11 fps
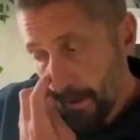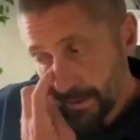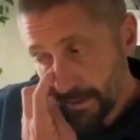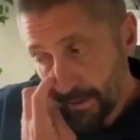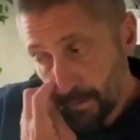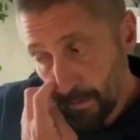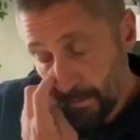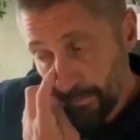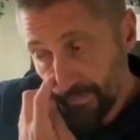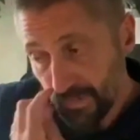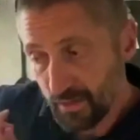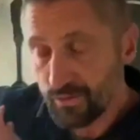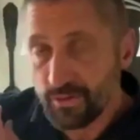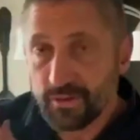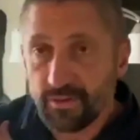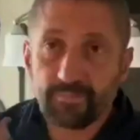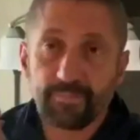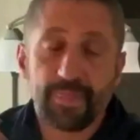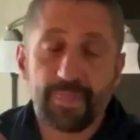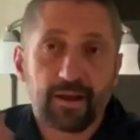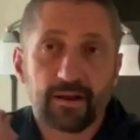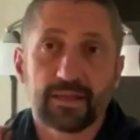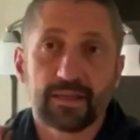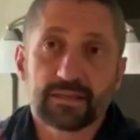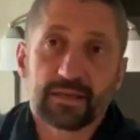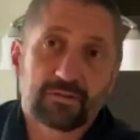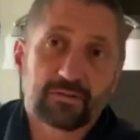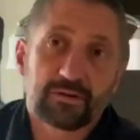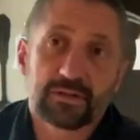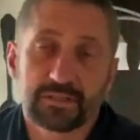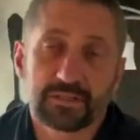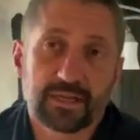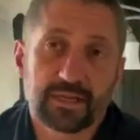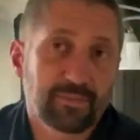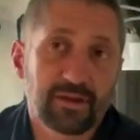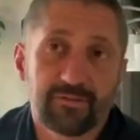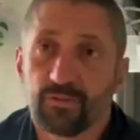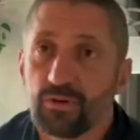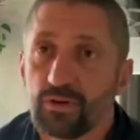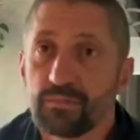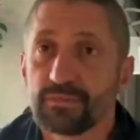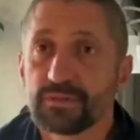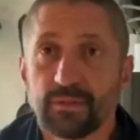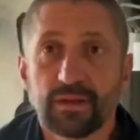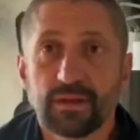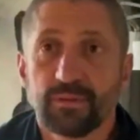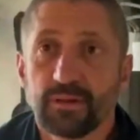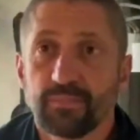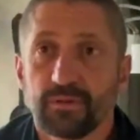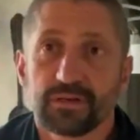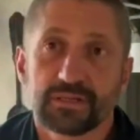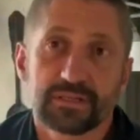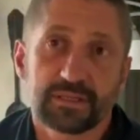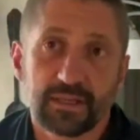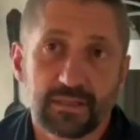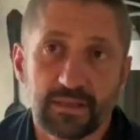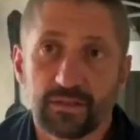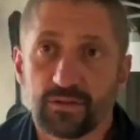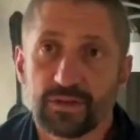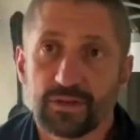So gluten intolerance takes many forms. Many people are slightly gluten